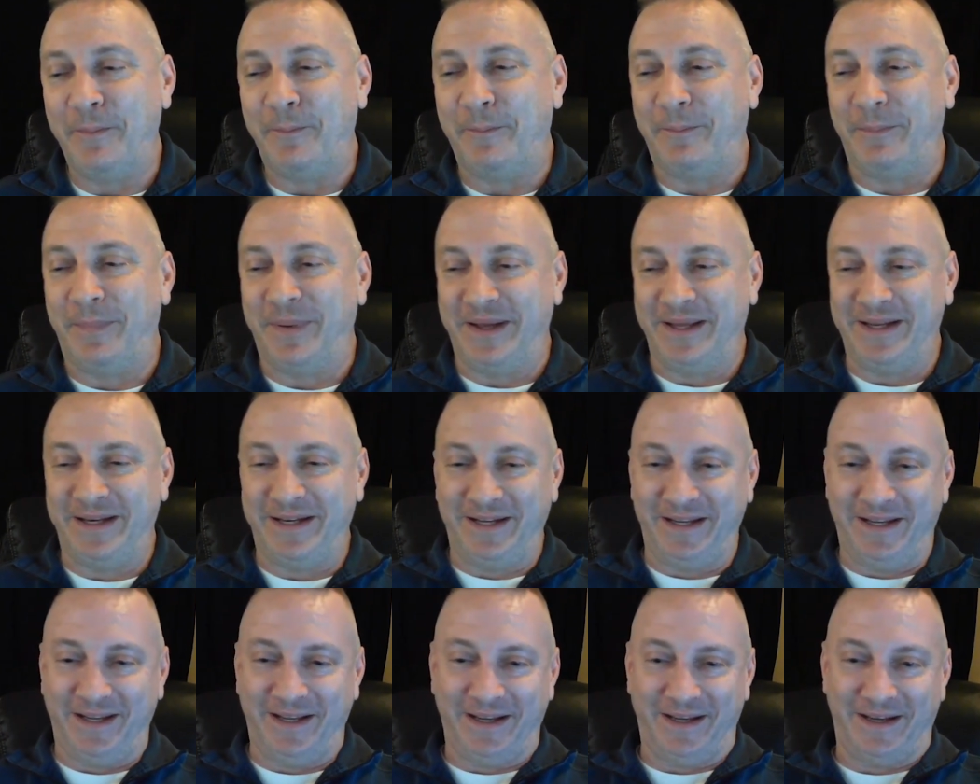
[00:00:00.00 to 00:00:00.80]
but
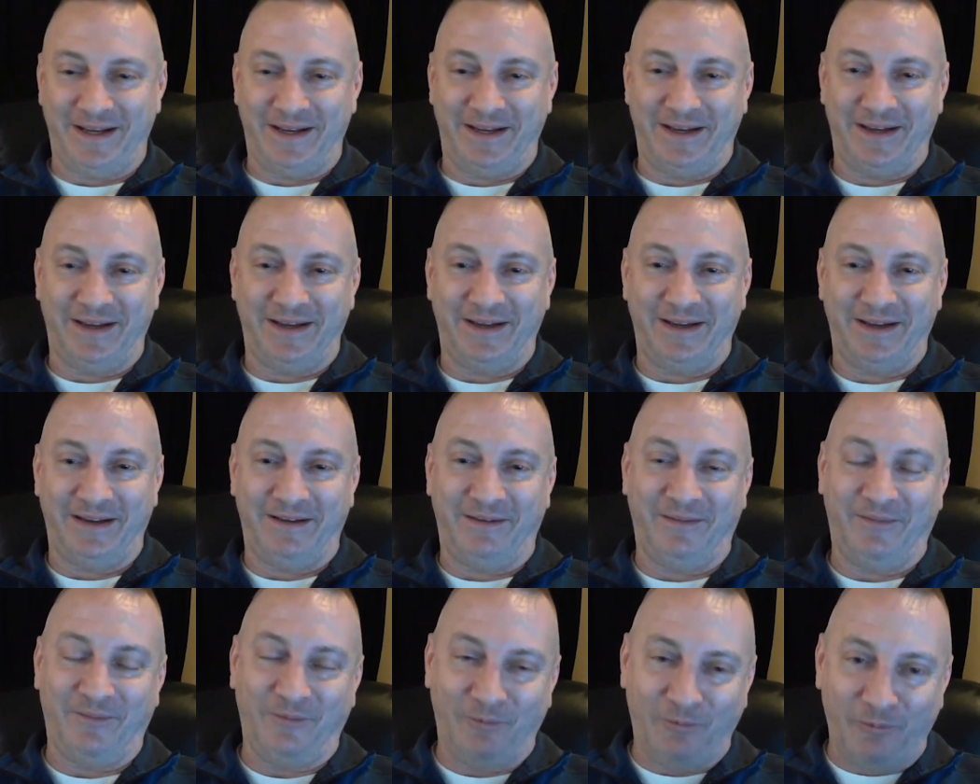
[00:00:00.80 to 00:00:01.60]

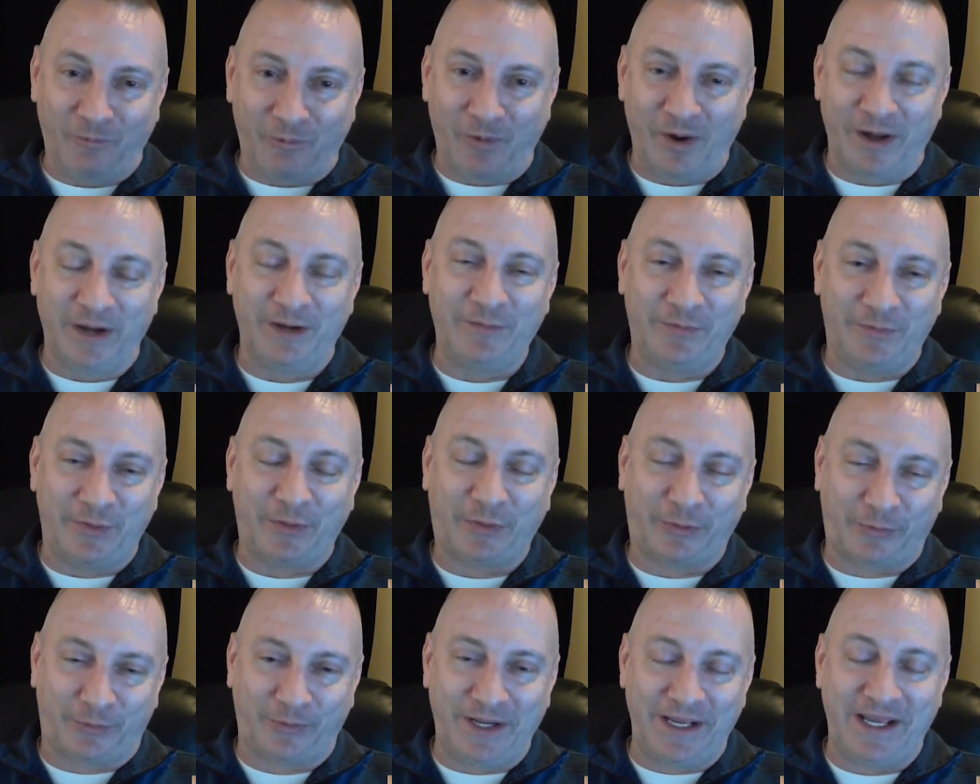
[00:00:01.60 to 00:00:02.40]
one of the
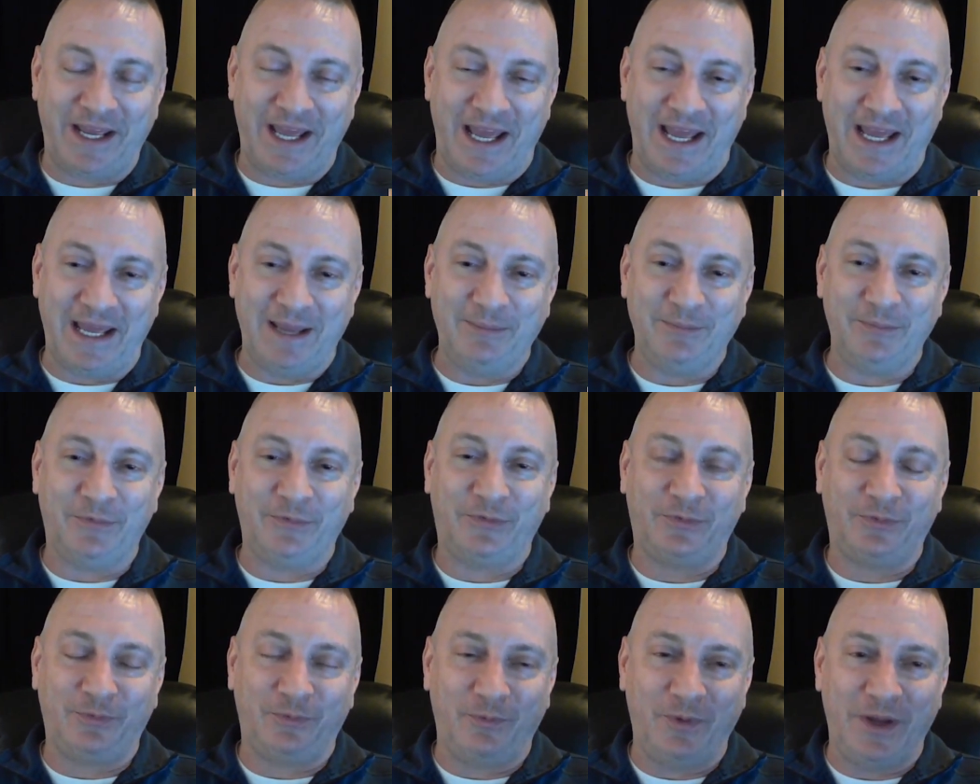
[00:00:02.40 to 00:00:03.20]
three
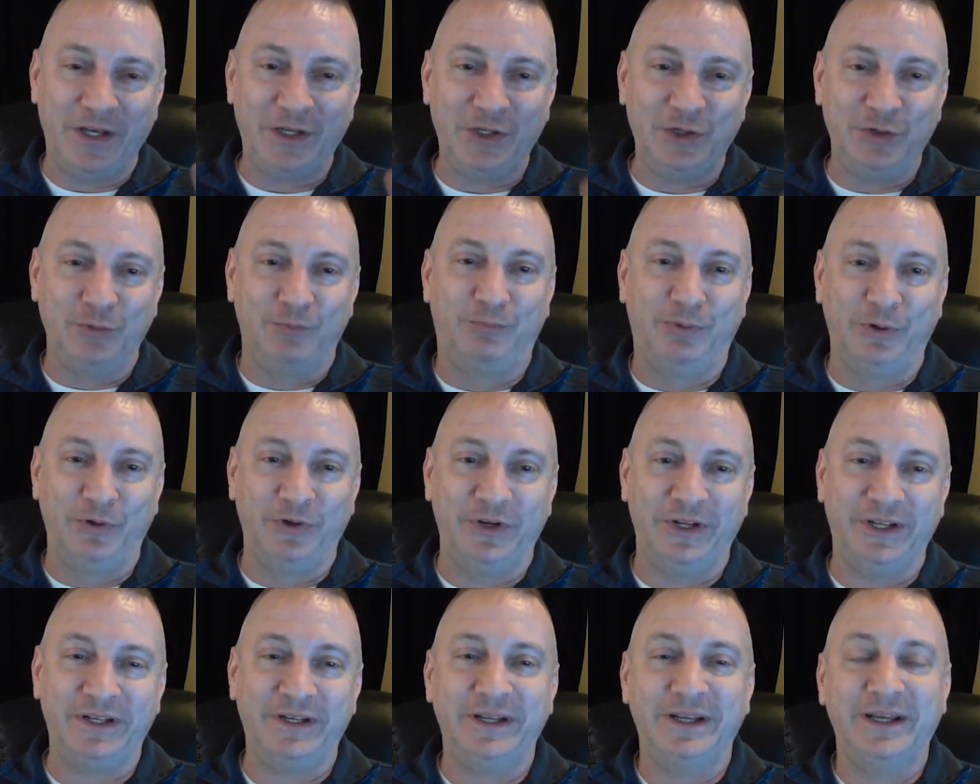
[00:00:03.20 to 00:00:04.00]
games, when you boot
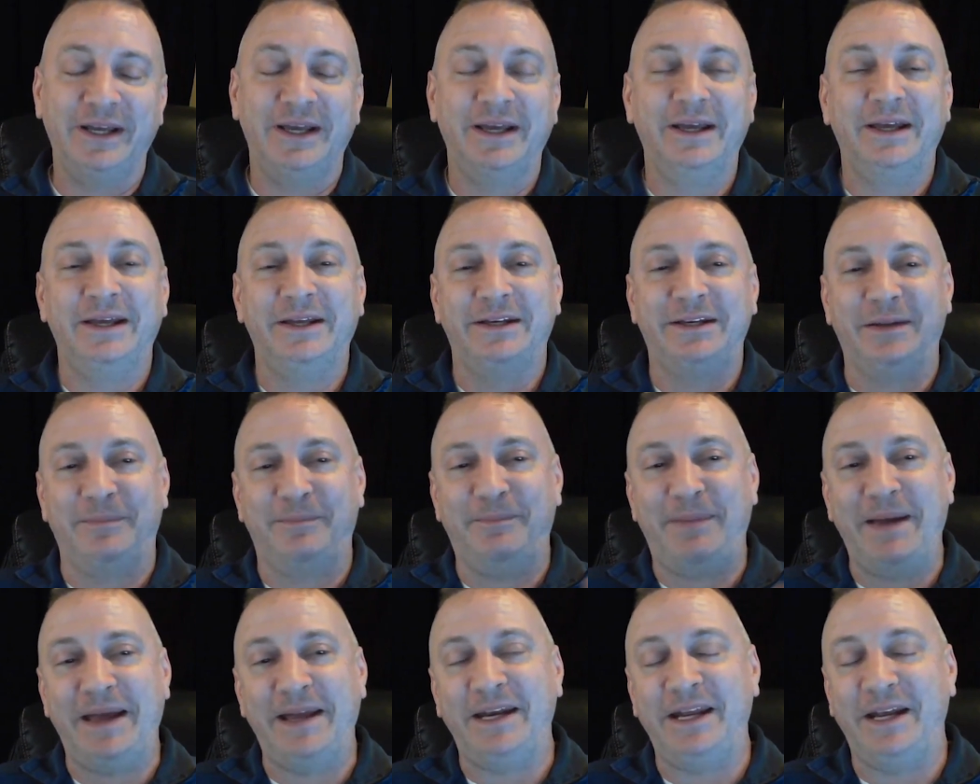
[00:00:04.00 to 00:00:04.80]
it,
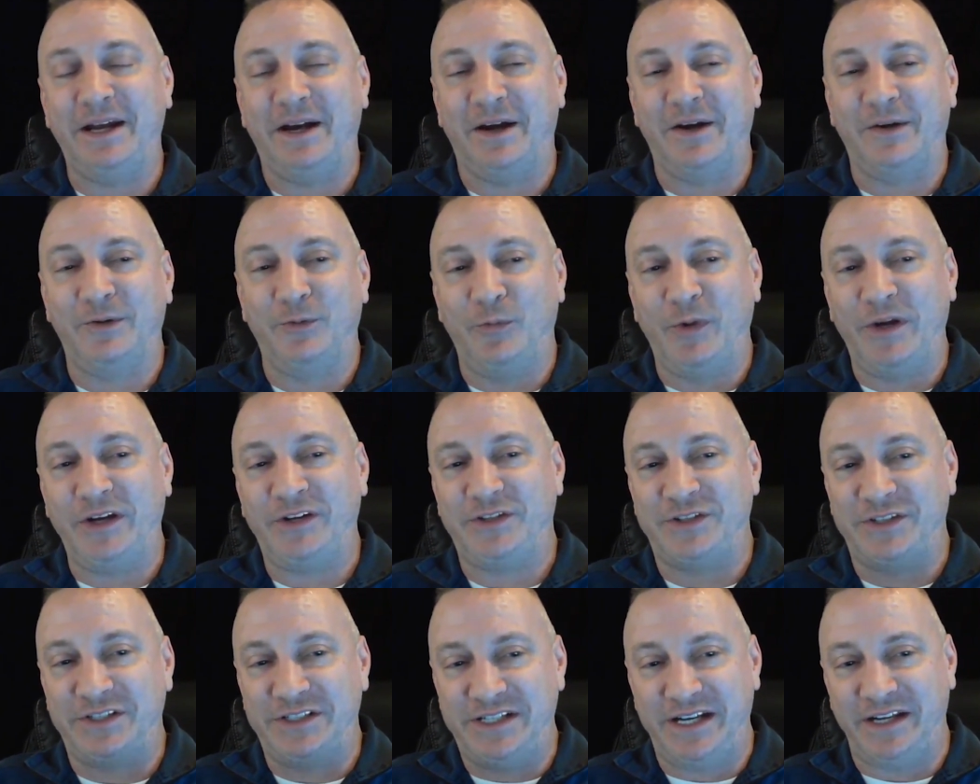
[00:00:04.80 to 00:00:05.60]
depending on
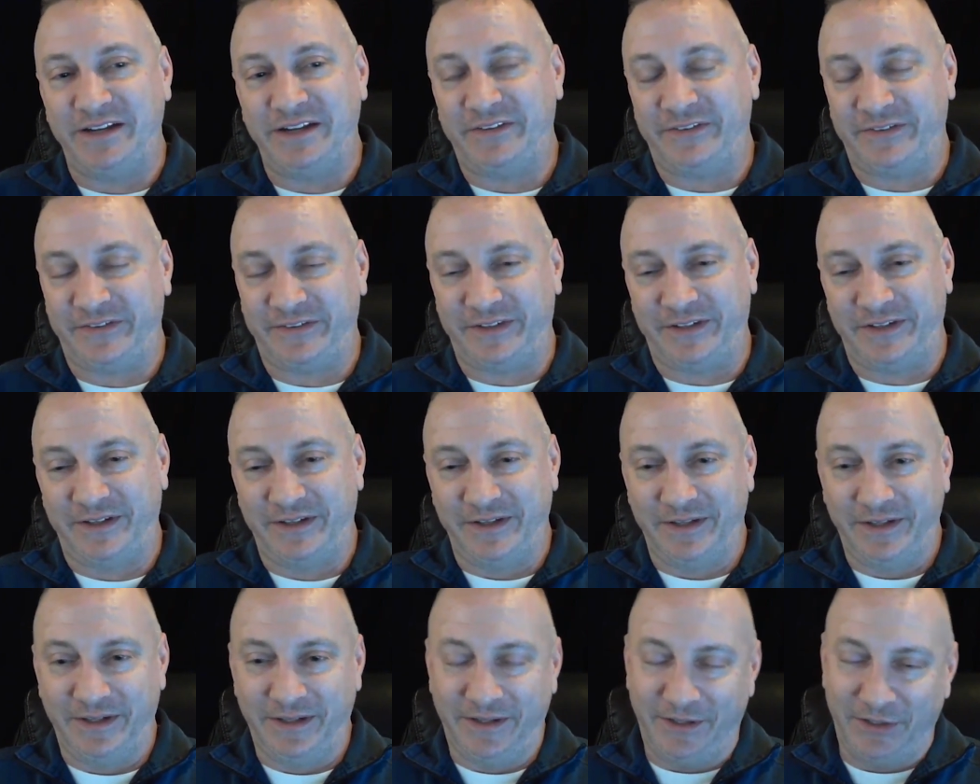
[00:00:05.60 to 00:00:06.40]
which disc
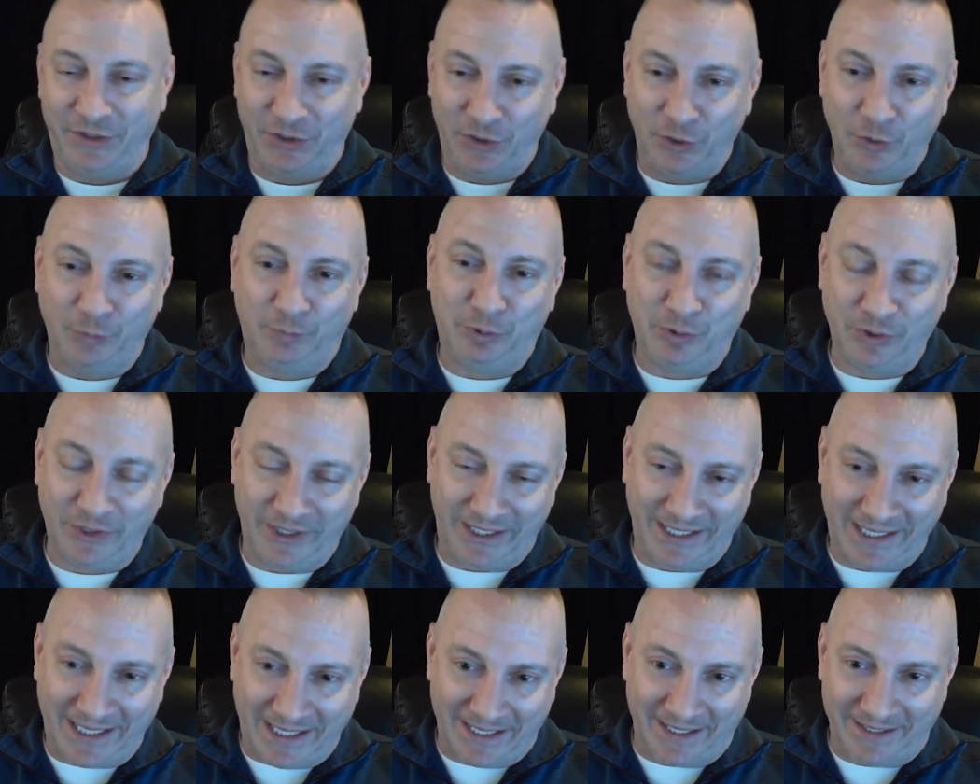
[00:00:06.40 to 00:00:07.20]
you put
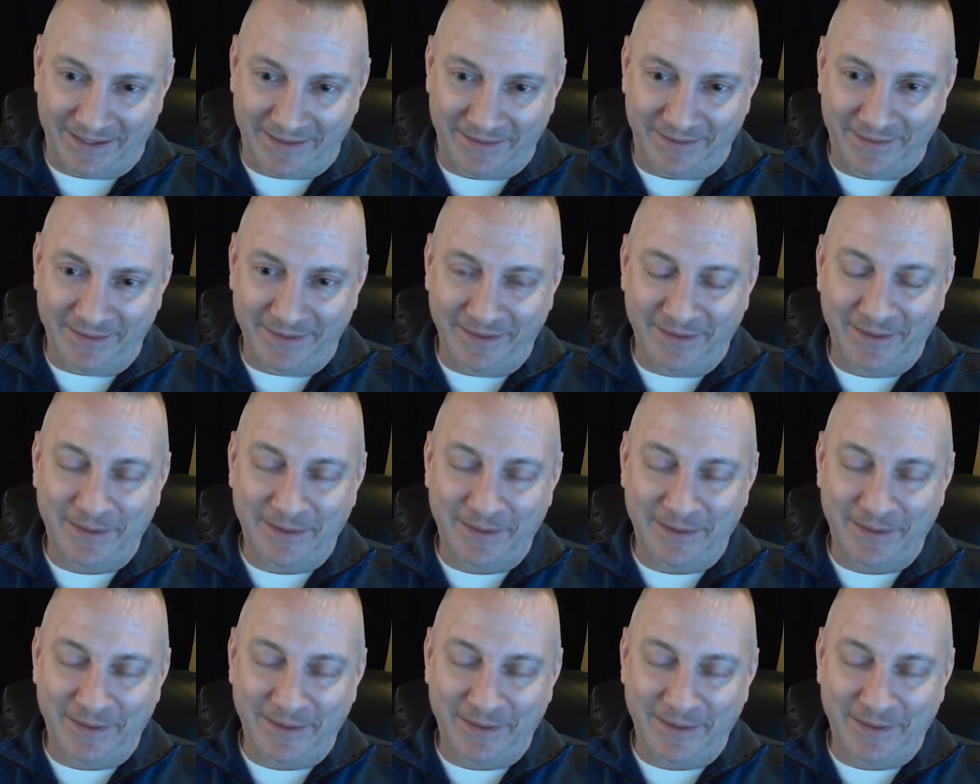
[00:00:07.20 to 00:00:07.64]
in,